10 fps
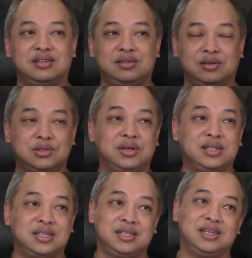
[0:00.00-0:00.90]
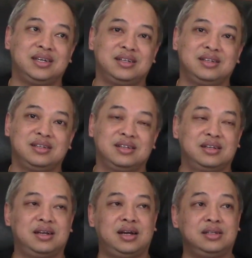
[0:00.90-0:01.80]
don't do anything yet.
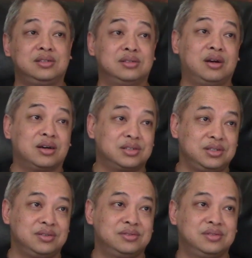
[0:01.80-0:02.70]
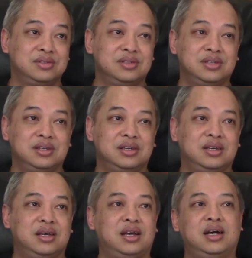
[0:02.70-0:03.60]
I need to talk to you.
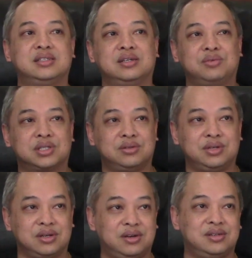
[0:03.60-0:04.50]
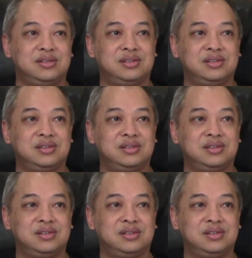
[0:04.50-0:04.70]
I said, what's going on?